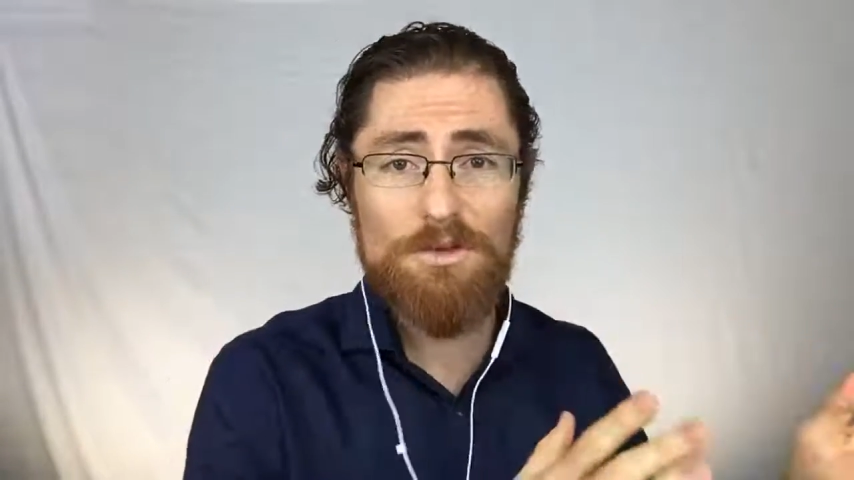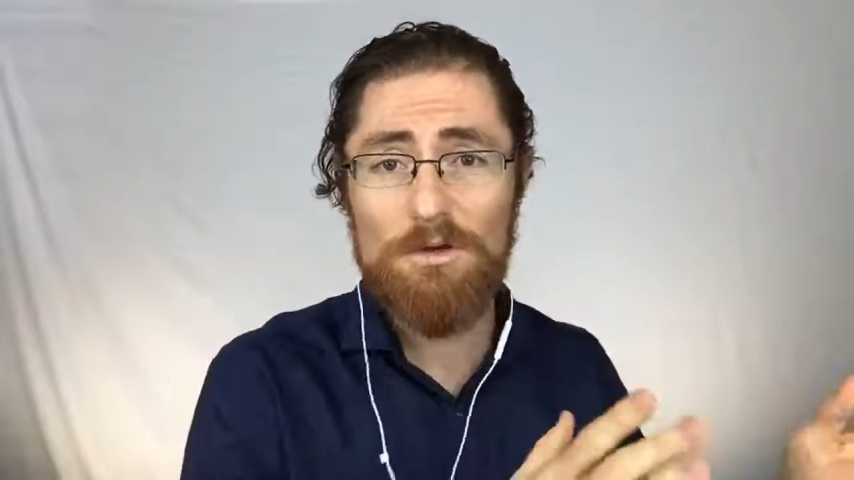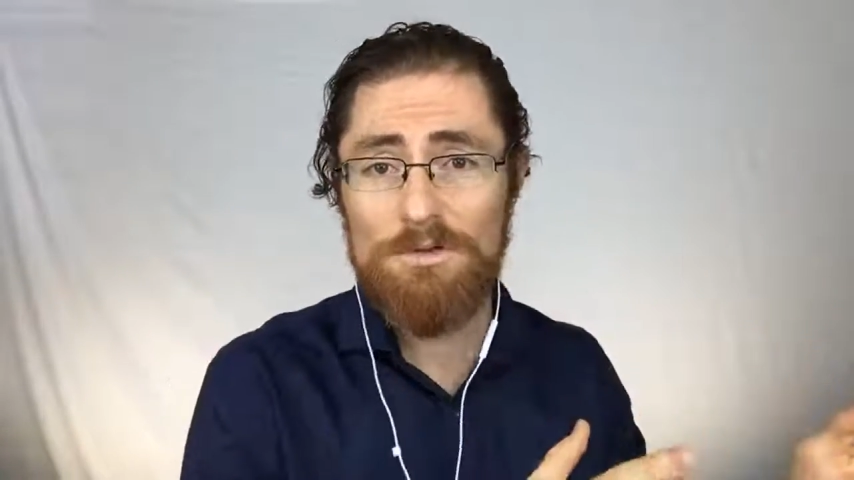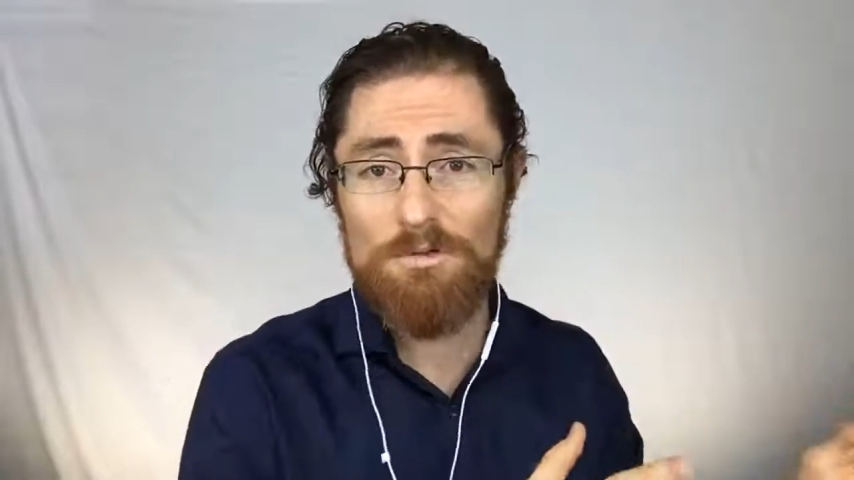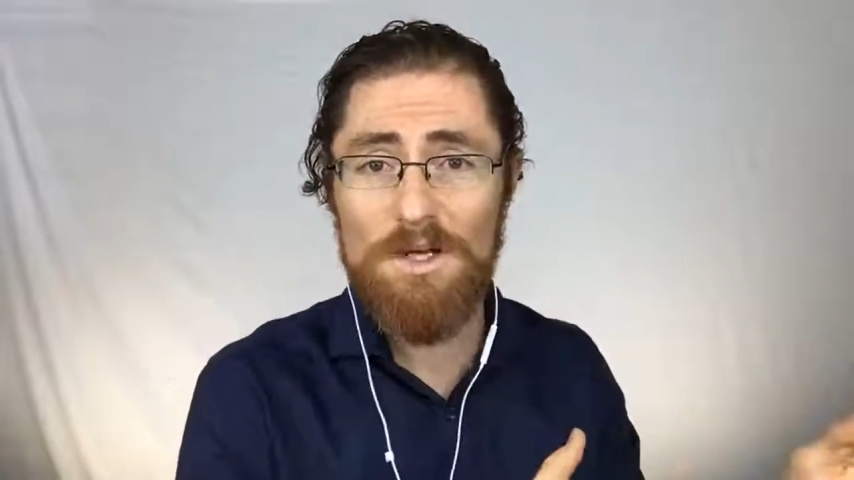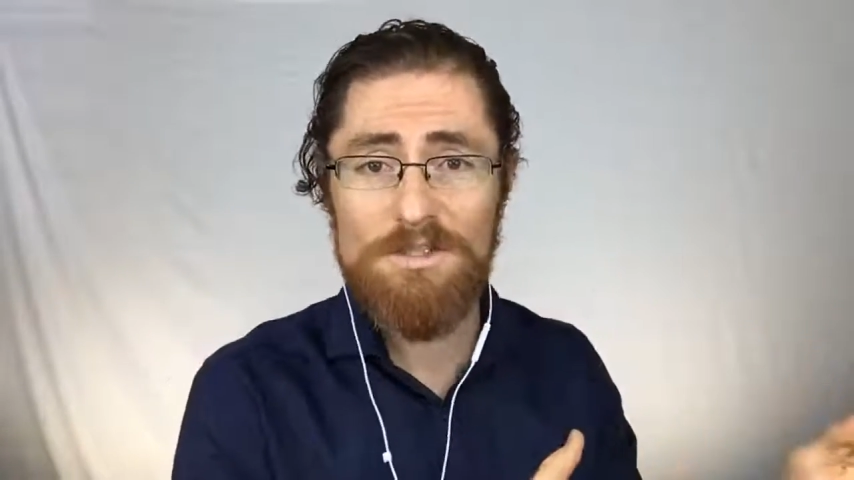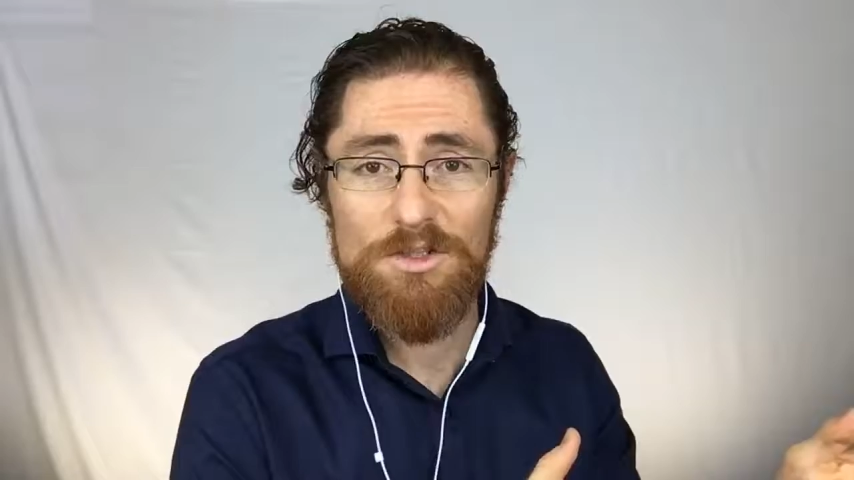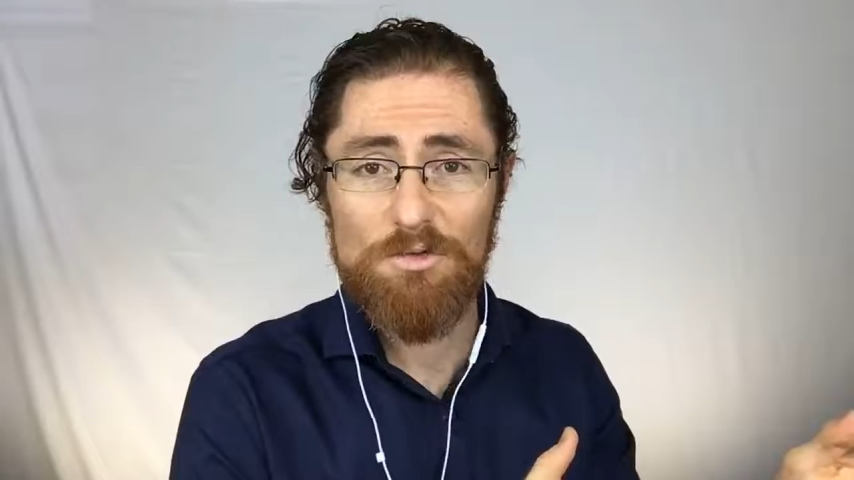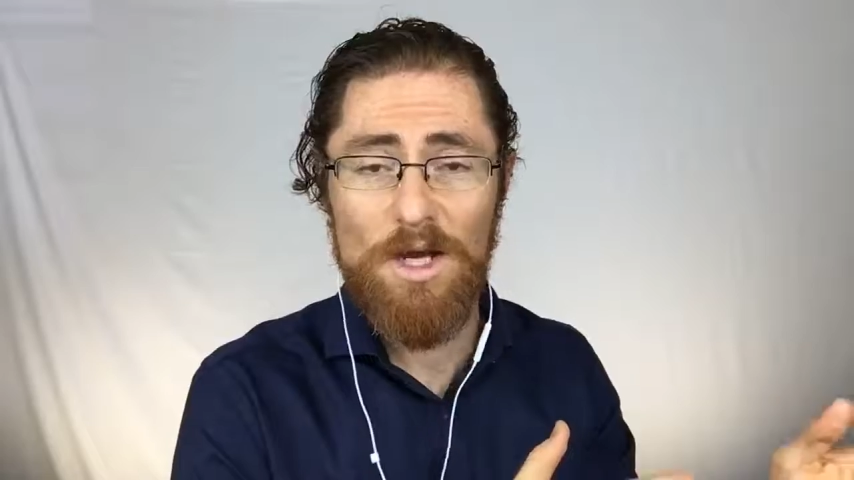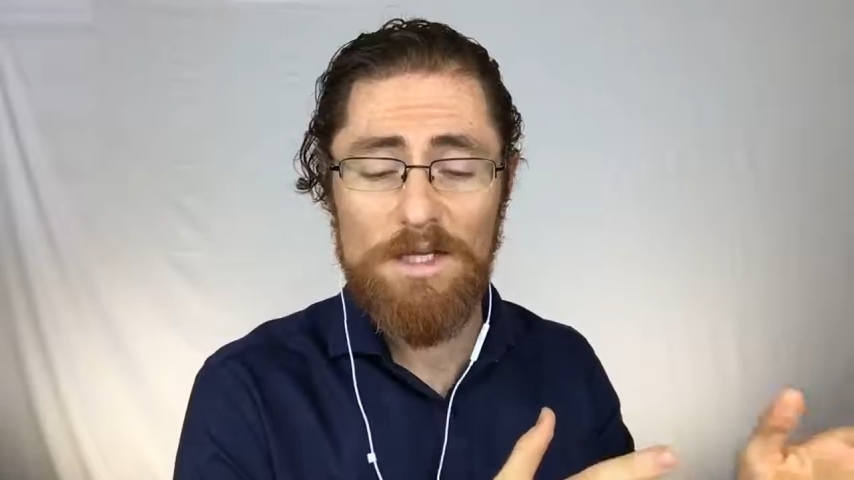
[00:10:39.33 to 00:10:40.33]
those
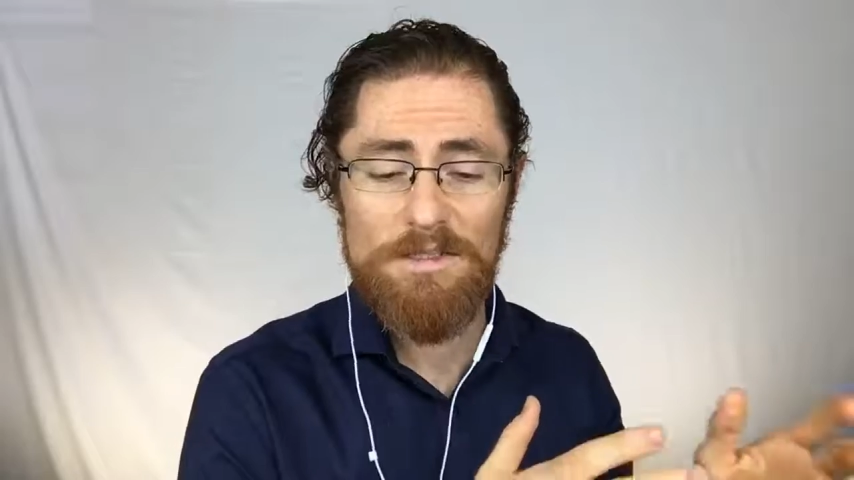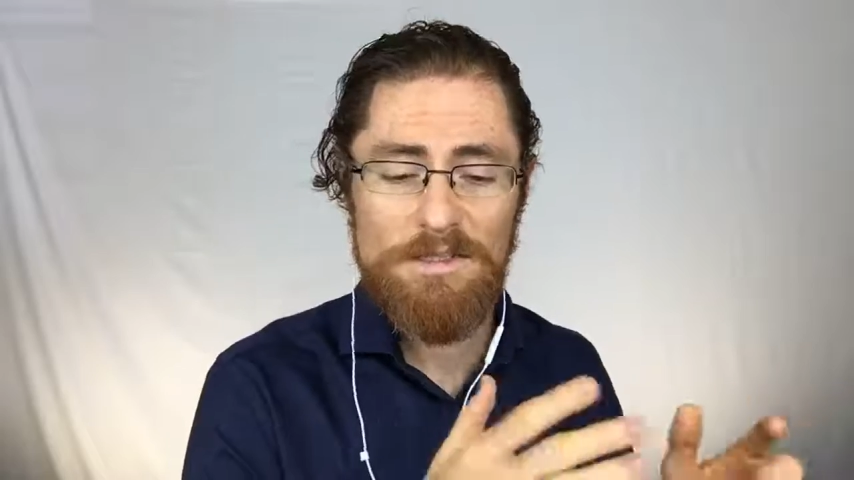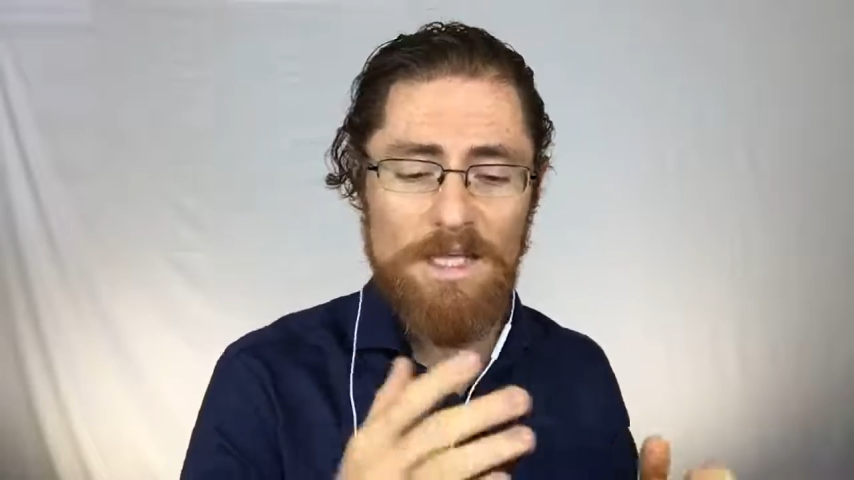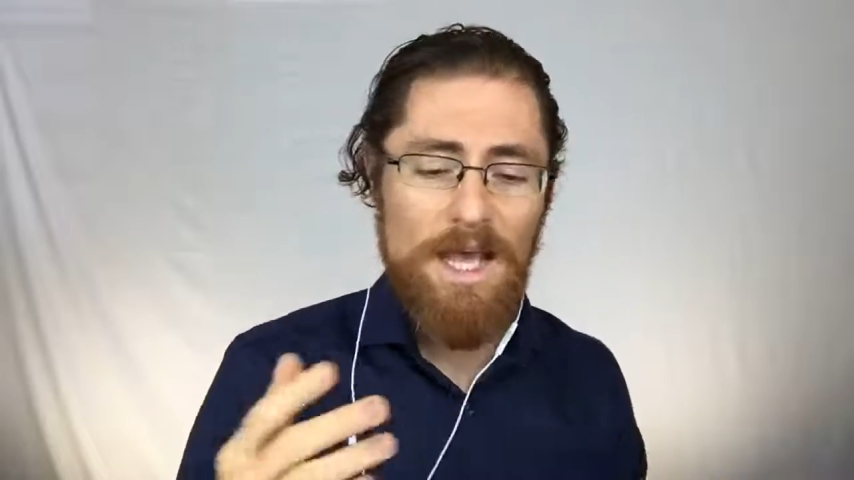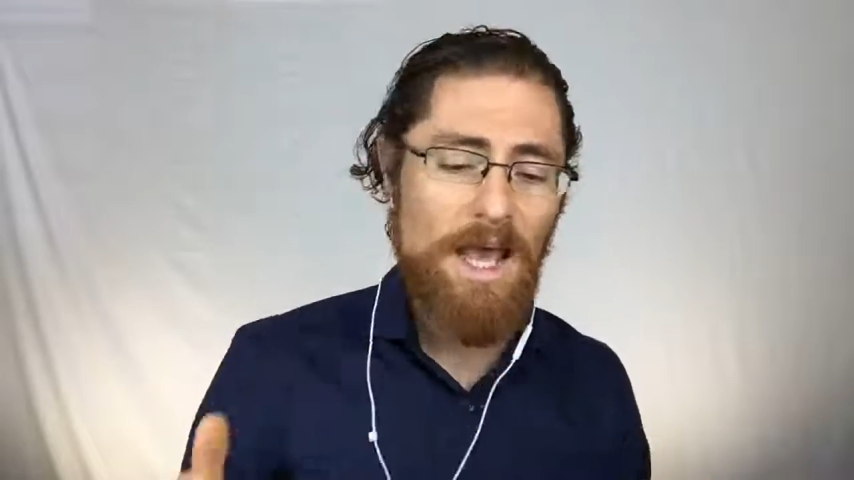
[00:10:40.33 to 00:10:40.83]
restaurants,